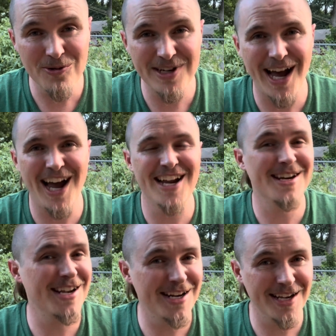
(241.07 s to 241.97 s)
dye
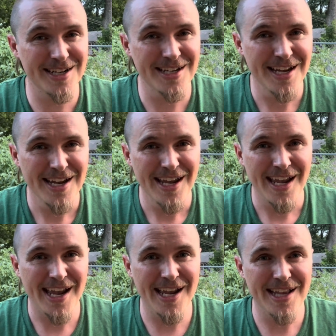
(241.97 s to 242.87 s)
needed
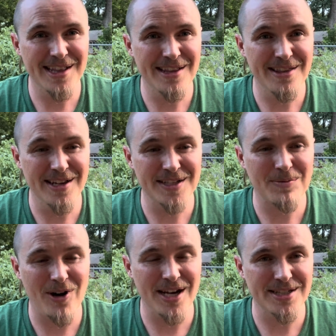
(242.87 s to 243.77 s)
in this
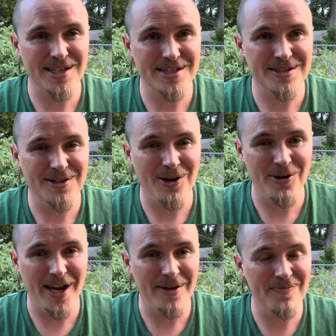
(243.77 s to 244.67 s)
process,
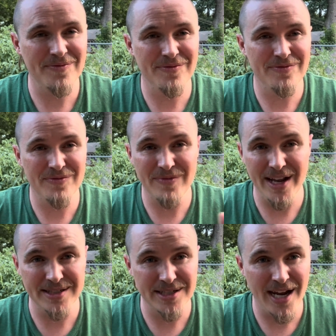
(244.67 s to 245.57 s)
okay?
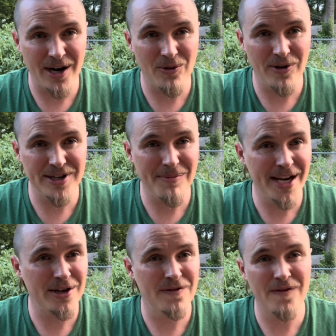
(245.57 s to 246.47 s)
It's not going to
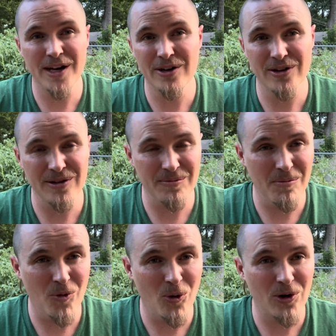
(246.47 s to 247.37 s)
make your feeder
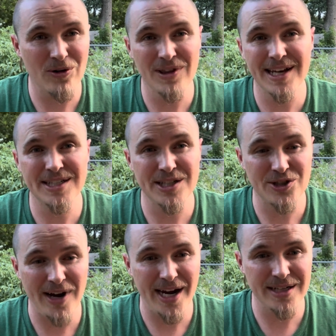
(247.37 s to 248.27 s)
more or less
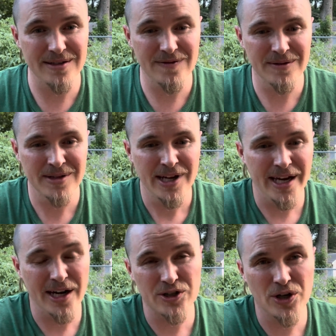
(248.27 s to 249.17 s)
attractive,
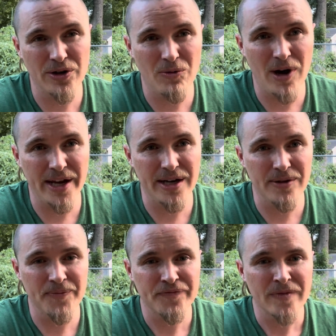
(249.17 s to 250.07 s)
and I'll show you why
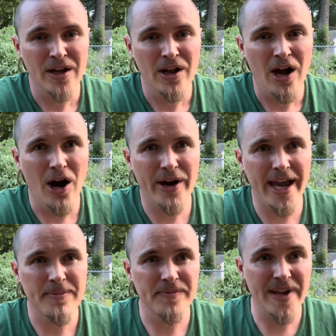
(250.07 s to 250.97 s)
here.
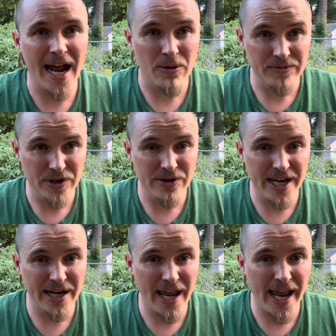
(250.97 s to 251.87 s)
Okay, now you
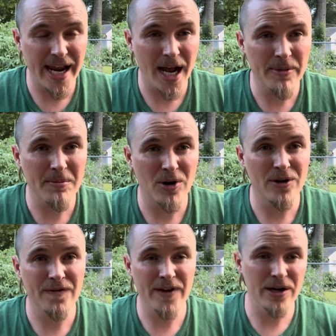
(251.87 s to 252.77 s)
need a
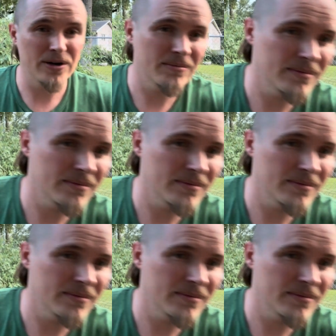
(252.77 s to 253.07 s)
hummingbird feeder,